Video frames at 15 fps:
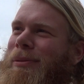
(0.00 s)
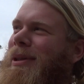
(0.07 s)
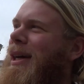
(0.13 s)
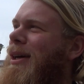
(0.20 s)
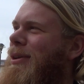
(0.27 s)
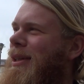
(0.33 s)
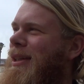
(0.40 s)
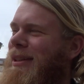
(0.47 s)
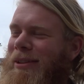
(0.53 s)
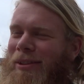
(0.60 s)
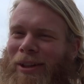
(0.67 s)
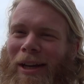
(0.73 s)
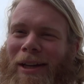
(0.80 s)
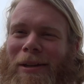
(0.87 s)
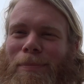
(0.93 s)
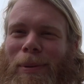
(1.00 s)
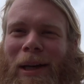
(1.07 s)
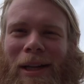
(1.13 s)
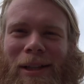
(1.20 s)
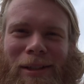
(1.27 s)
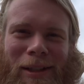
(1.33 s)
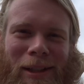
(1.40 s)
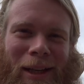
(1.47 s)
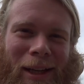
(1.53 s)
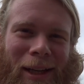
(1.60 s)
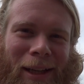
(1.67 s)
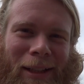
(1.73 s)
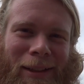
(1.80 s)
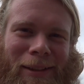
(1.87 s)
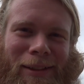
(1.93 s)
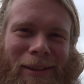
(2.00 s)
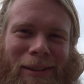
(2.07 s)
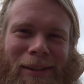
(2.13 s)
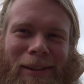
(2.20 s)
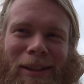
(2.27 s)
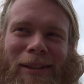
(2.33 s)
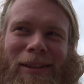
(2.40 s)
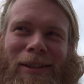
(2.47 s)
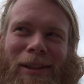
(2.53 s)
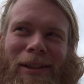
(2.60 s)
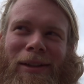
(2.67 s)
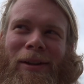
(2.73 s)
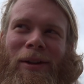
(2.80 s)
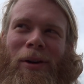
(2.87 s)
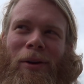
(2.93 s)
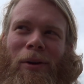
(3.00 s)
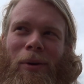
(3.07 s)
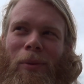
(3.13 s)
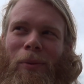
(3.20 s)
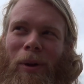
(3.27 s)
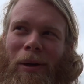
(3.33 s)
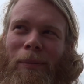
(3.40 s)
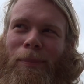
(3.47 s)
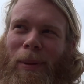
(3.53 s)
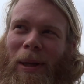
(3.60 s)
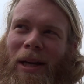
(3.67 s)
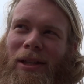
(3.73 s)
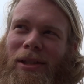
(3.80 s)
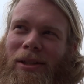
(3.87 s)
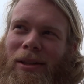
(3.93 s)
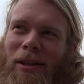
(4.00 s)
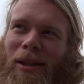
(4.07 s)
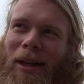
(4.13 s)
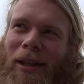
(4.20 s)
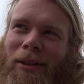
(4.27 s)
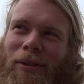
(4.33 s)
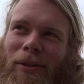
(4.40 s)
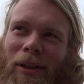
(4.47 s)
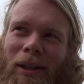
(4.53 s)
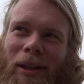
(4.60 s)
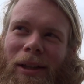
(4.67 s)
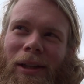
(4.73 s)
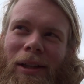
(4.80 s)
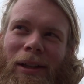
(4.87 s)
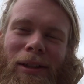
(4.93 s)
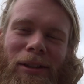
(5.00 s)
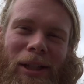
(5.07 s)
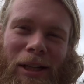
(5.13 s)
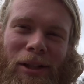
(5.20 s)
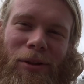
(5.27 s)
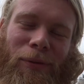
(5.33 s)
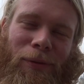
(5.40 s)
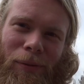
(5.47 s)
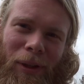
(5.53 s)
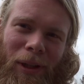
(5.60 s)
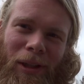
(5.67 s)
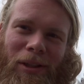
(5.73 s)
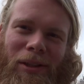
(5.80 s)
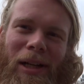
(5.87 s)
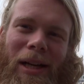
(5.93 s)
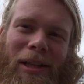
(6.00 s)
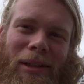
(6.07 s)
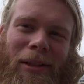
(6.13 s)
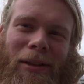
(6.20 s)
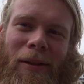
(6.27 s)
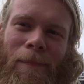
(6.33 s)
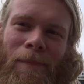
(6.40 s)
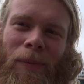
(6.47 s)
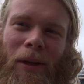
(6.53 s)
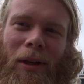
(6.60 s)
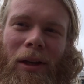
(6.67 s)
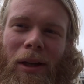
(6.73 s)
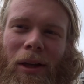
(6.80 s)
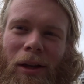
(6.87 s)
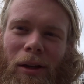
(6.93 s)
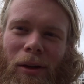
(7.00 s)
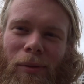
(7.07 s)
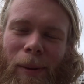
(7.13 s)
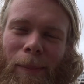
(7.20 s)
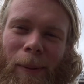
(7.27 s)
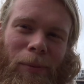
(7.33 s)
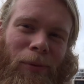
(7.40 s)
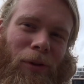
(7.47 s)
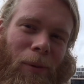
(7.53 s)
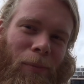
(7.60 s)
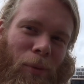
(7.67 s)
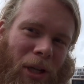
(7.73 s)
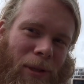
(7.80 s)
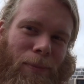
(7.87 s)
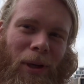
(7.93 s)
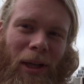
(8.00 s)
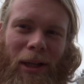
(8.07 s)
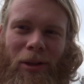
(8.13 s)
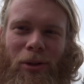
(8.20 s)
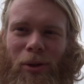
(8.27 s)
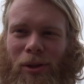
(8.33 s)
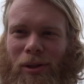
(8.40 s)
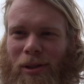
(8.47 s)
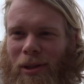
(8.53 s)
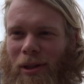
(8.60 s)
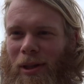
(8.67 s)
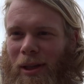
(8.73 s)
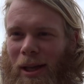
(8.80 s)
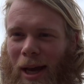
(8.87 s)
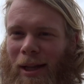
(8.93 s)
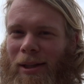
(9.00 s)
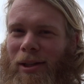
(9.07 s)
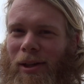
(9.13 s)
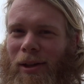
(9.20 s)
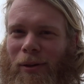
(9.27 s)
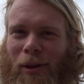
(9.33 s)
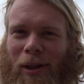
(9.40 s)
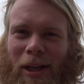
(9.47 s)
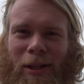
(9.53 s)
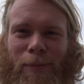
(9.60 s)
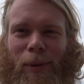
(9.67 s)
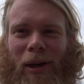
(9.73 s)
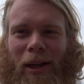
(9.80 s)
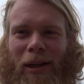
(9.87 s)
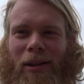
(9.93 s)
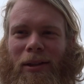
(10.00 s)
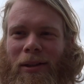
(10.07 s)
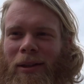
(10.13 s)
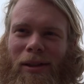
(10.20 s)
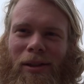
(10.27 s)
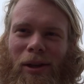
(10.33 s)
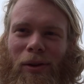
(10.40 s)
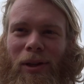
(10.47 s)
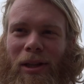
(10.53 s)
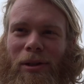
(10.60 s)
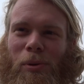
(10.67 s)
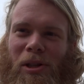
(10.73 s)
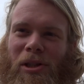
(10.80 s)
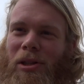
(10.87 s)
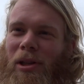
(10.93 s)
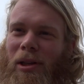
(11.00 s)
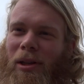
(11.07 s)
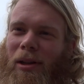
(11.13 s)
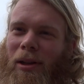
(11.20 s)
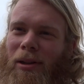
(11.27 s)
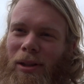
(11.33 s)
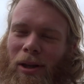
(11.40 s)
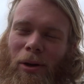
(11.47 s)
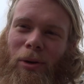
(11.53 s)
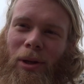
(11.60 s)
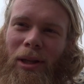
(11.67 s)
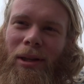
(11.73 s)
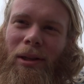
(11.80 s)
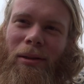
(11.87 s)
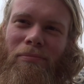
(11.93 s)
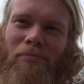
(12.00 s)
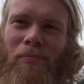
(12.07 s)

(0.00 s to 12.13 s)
We're now at the Tränenpalast. This is the one place at the station of Friedrichstrasse where people from West Berlin could enter East Berlin. So this was the only